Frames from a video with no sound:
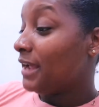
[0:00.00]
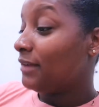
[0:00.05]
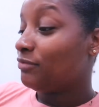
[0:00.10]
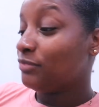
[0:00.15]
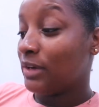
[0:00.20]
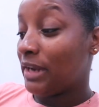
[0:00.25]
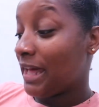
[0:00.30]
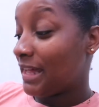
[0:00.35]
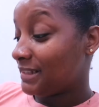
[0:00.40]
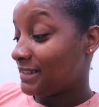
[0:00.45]

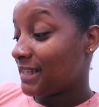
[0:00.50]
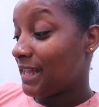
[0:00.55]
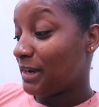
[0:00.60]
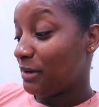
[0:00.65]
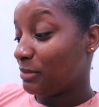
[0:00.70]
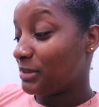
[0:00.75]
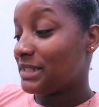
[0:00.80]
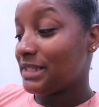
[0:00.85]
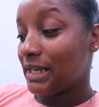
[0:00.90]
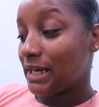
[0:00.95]
Last night it
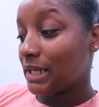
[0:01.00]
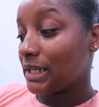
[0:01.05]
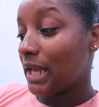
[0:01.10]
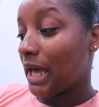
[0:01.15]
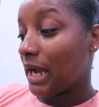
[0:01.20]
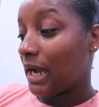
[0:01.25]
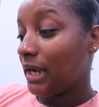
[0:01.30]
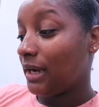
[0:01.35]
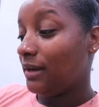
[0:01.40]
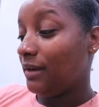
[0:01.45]
was ten
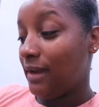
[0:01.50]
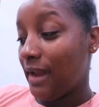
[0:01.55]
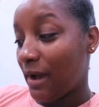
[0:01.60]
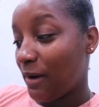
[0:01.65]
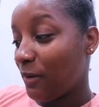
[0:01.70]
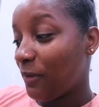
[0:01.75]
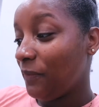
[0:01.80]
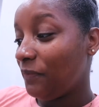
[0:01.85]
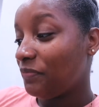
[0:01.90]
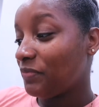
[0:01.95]
o'clock.
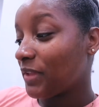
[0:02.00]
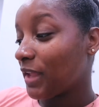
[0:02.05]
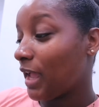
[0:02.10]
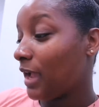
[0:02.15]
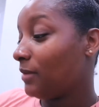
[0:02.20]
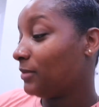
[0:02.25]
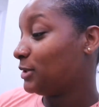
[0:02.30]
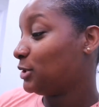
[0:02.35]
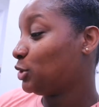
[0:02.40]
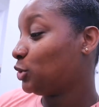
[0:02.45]
Now
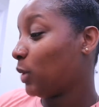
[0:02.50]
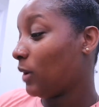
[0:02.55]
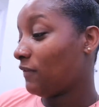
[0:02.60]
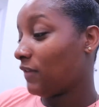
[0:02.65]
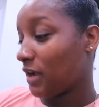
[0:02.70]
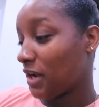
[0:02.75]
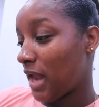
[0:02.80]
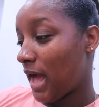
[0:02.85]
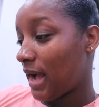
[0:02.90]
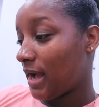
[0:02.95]
it was twelve
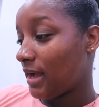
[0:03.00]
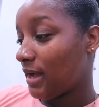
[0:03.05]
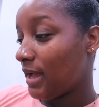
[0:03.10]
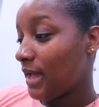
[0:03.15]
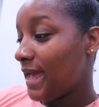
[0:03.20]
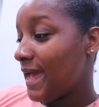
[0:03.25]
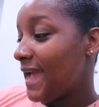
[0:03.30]
o'clock.